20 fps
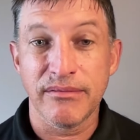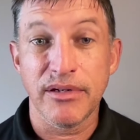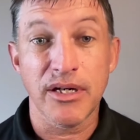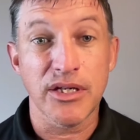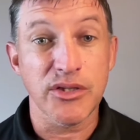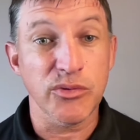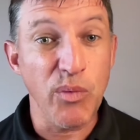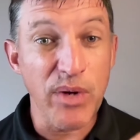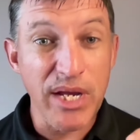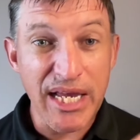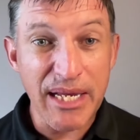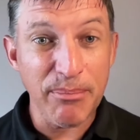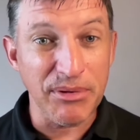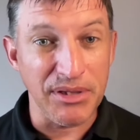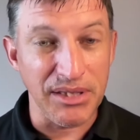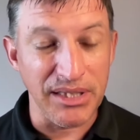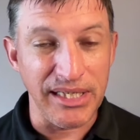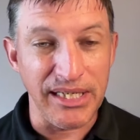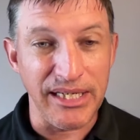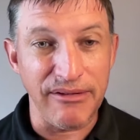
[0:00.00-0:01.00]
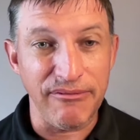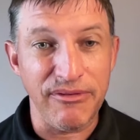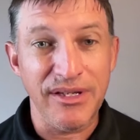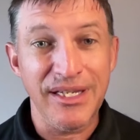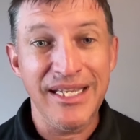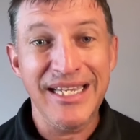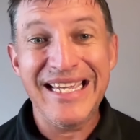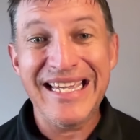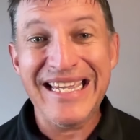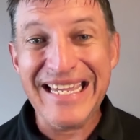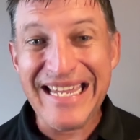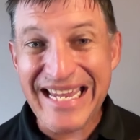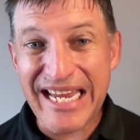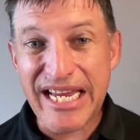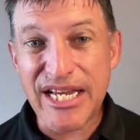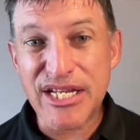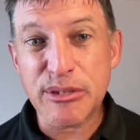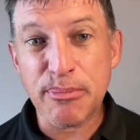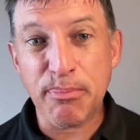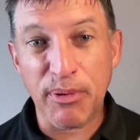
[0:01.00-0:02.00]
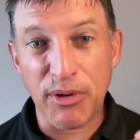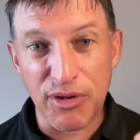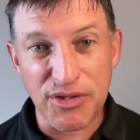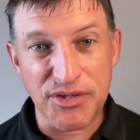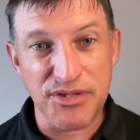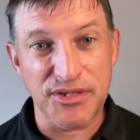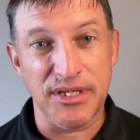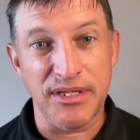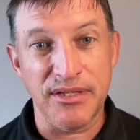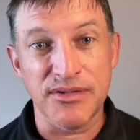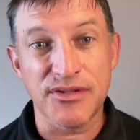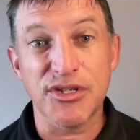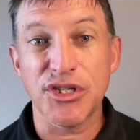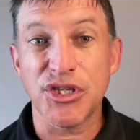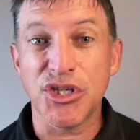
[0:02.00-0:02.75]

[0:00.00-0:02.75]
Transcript: Because we believe each person's